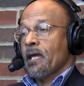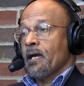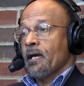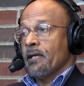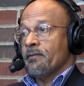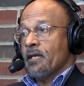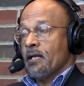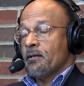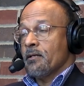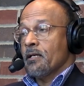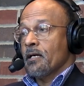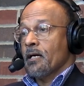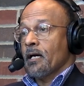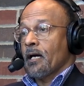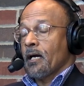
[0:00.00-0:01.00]
And then,
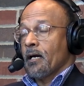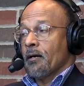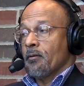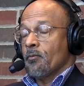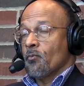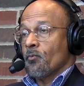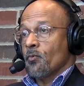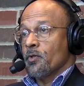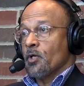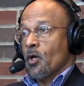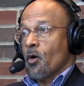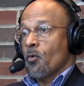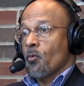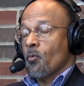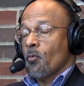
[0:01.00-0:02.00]

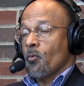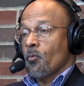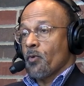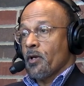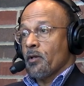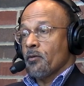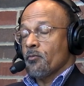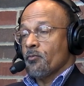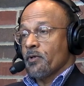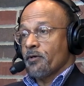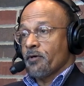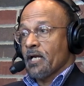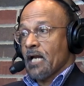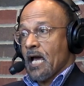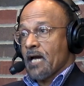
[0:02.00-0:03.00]
we
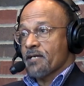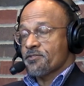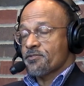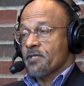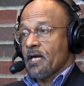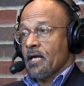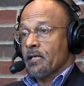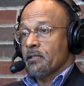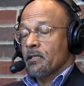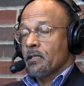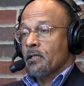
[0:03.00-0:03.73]
realized that